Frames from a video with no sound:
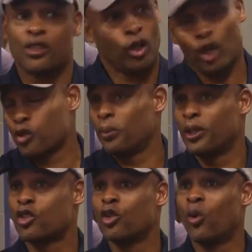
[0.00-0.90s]
So those would
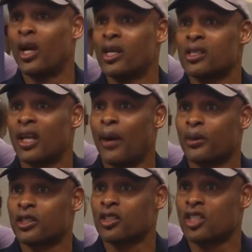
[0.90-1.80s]
be two ways that I
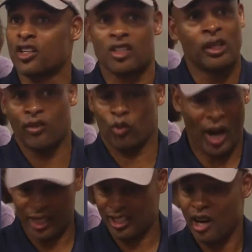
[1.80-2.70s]
would suggest
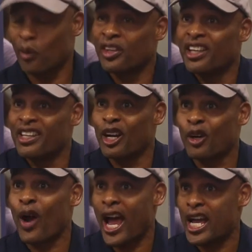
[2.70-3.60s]
right there within their
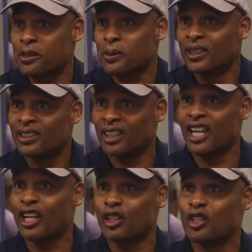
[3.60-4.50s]
grasp that
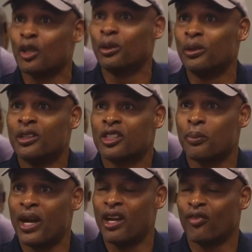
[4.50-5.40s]
they could do
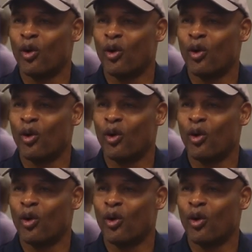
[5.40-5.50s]
to pay it